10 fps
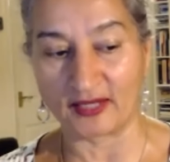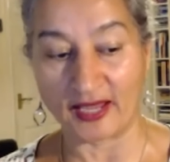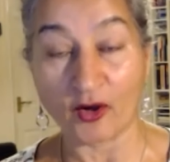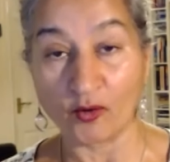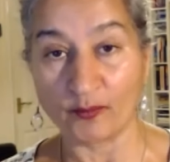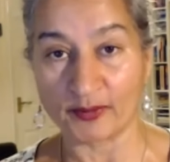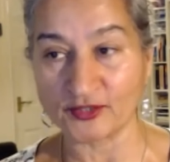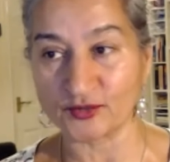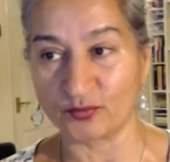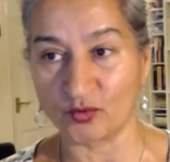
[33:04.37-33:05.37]
help and
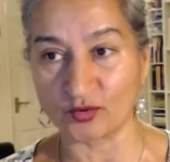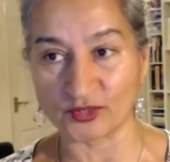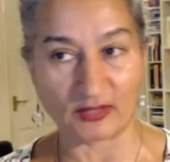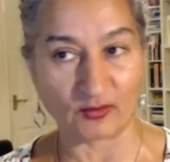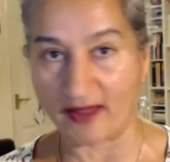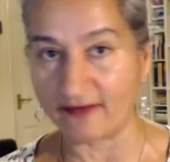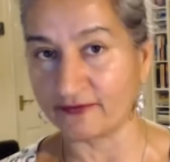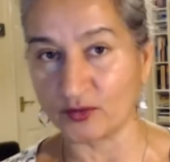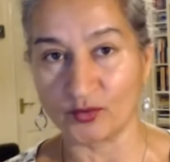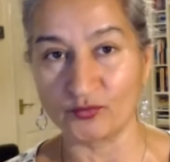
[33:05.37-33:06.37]
support
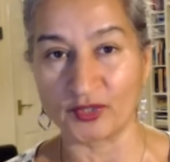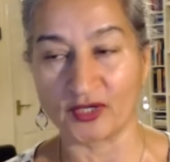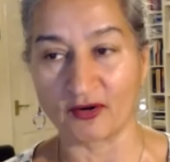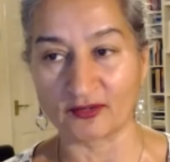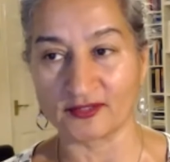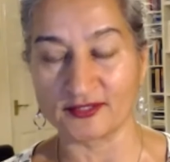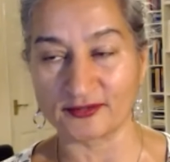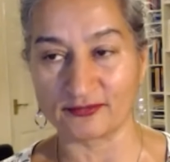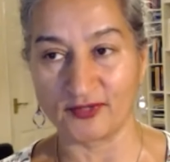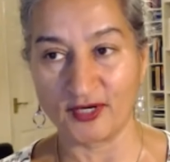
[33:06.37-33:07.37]
everyone, regardless
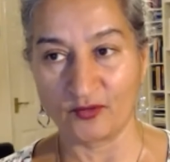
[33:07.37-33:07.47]
of